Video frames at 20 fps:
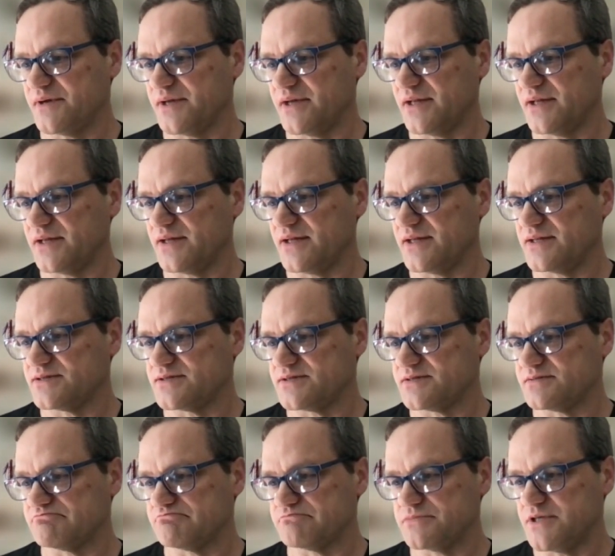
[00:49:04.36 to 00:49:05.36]
but
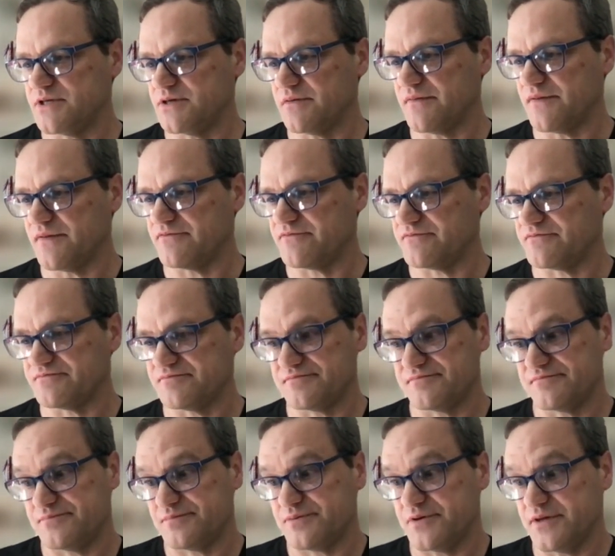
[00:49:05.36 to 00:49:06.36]
it's, they've
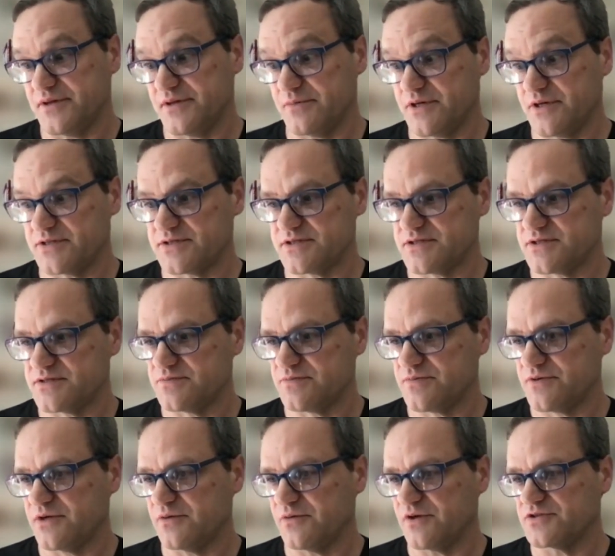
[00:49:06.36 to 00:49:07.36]
pretty
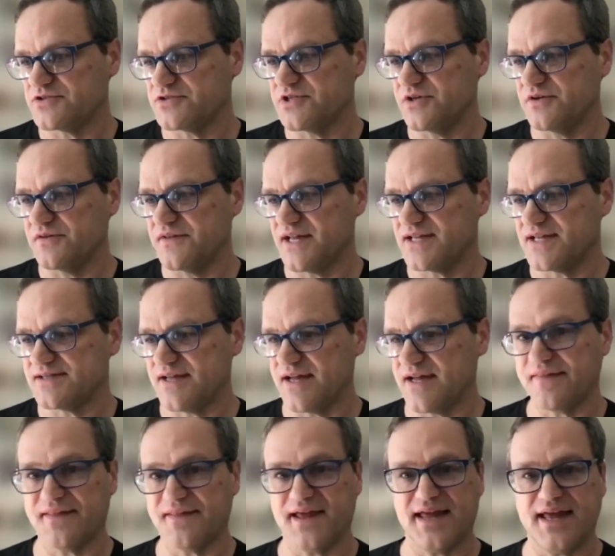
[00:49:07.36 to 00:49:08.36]
well showed that's
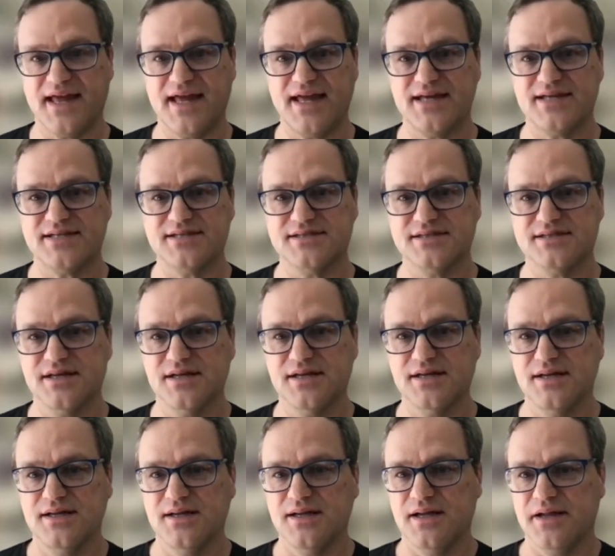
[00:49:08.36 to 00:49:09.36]
not the case.
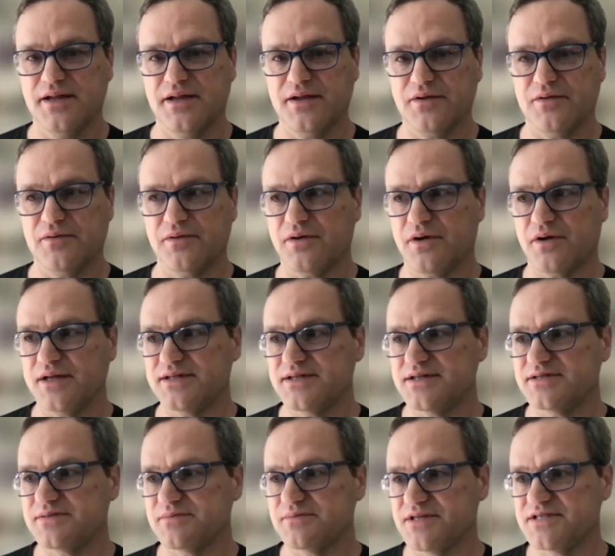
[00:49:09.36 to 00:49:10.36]

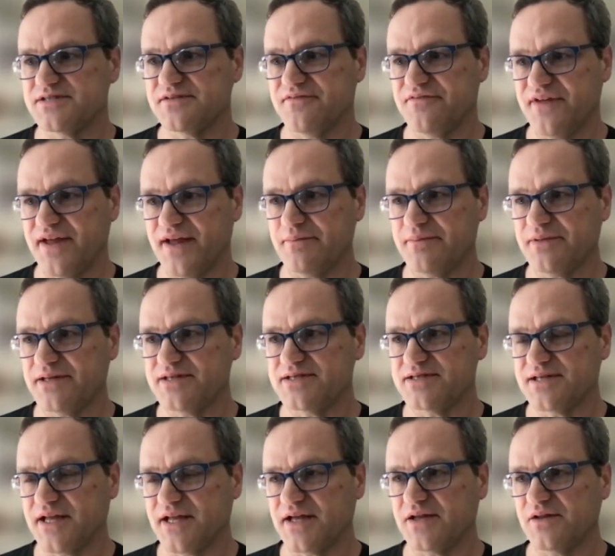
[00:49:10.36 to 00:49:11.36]
Autism runs in
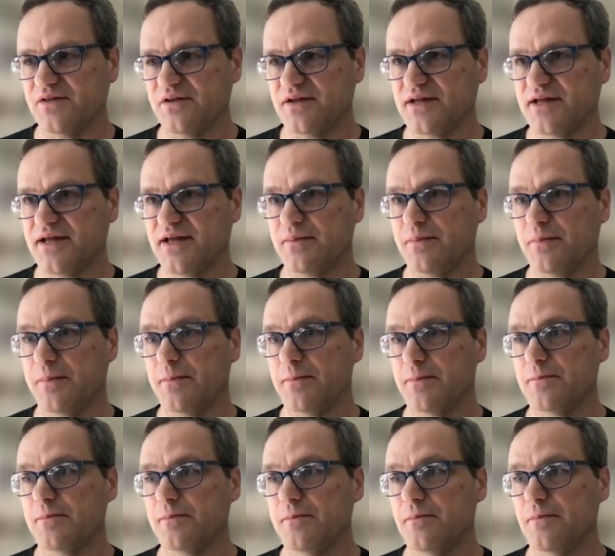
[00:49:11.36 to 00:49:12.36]
families, and I can look at
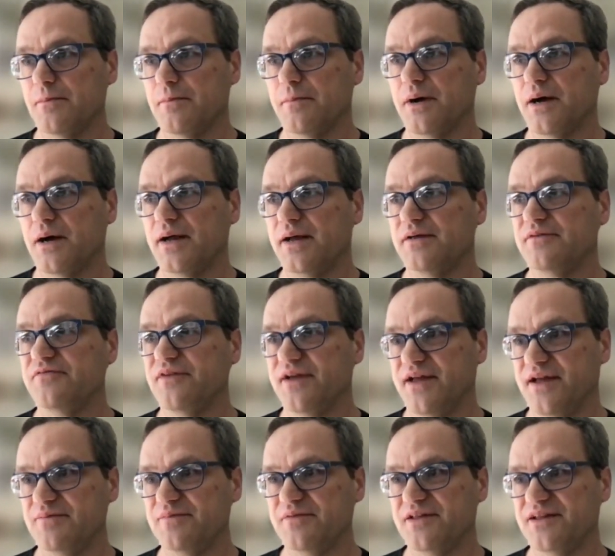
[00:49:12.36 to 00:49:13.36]
my
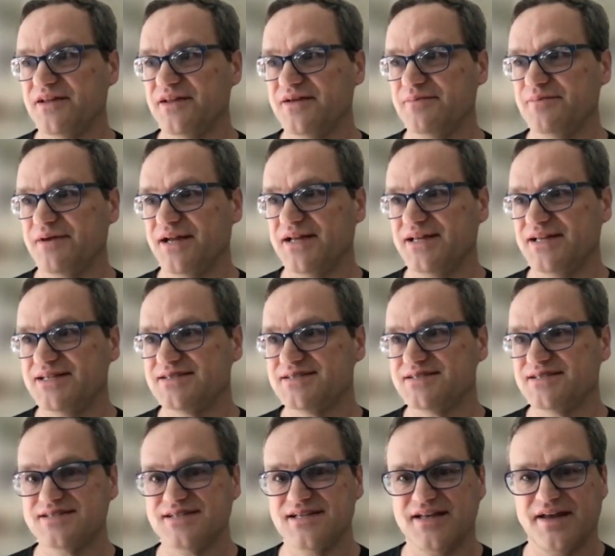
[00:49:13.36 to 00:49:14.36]
family and my
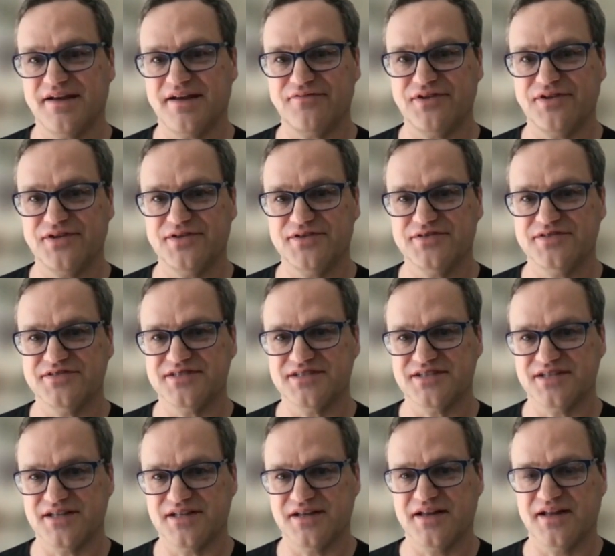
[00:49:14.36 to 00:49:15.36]
nieces and nephews,
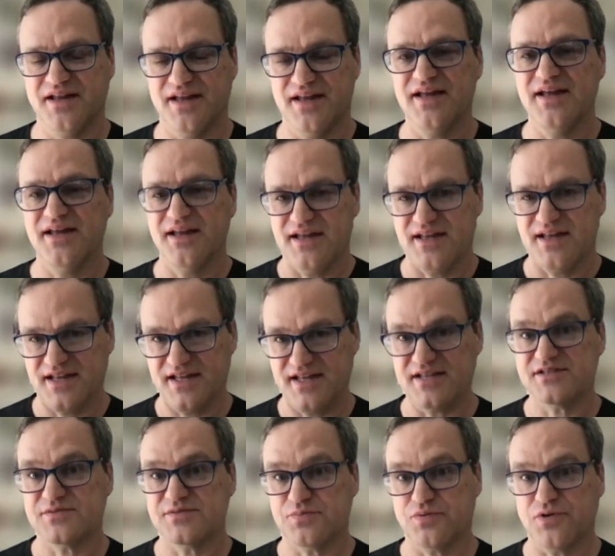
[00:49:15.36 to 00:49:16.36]
and
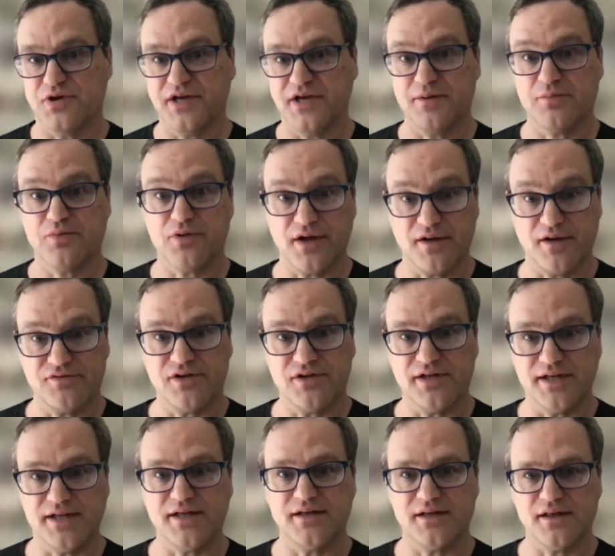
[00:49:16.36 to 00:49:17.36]
it's pretty
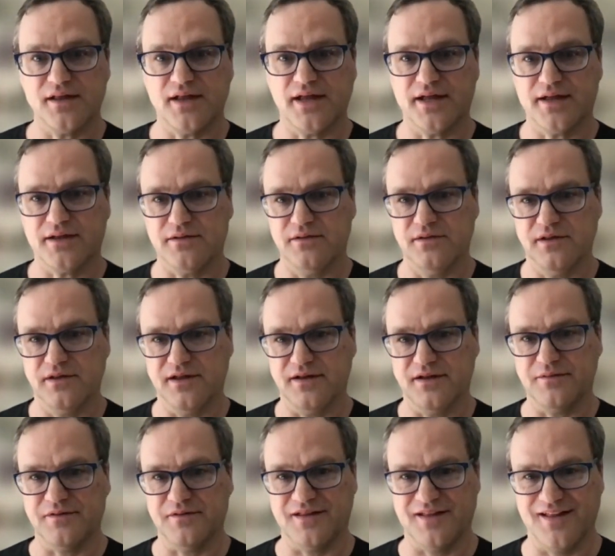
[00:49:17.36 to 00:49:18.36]
prevalent. Like
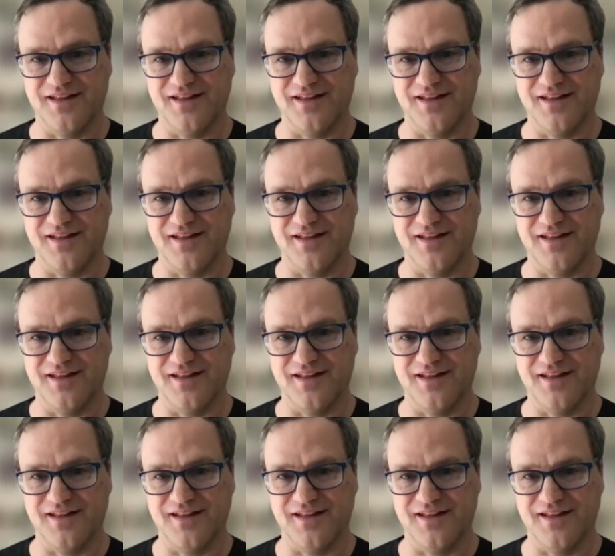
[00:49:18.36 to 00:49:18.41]
in